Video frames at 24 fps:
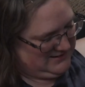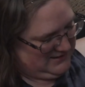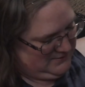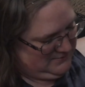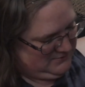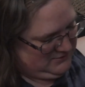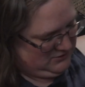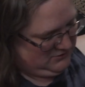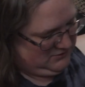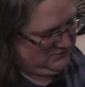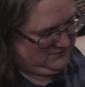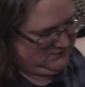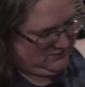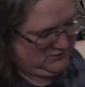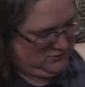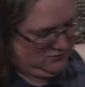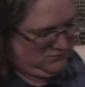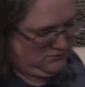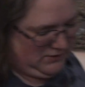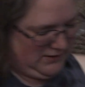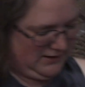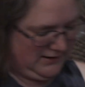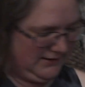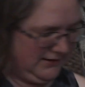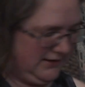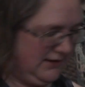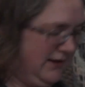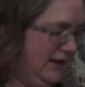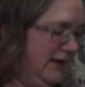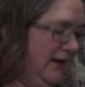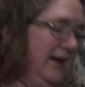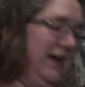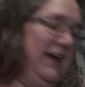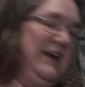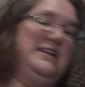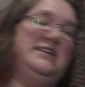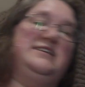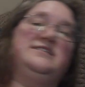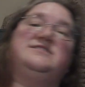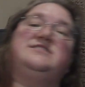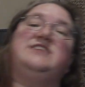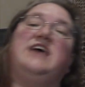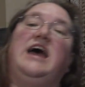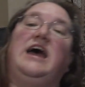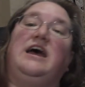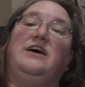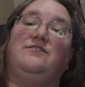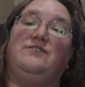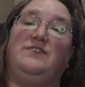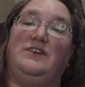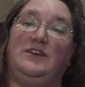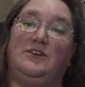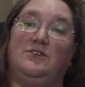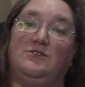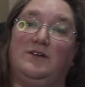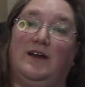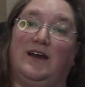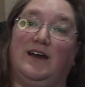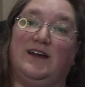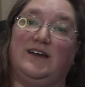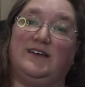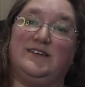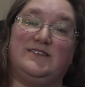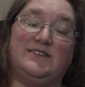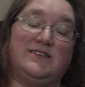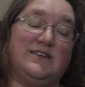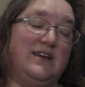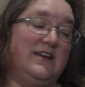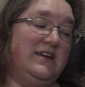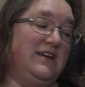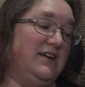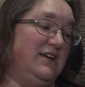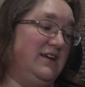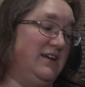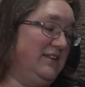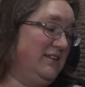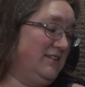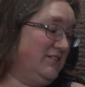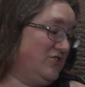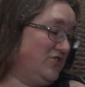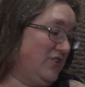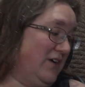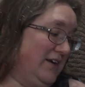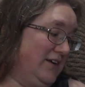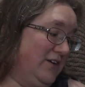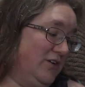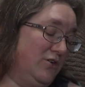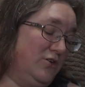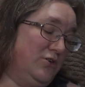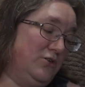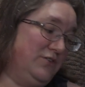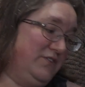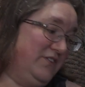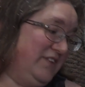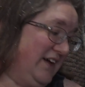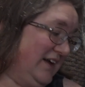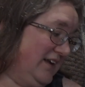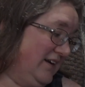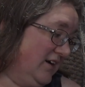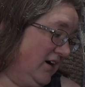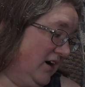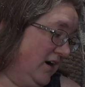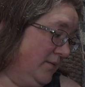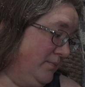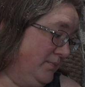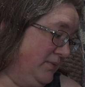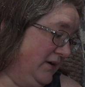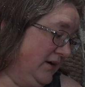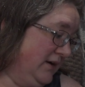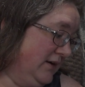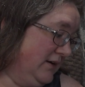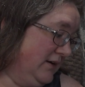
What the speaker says: I don't even know why. It is heavy, you guys. Trying to hold that up.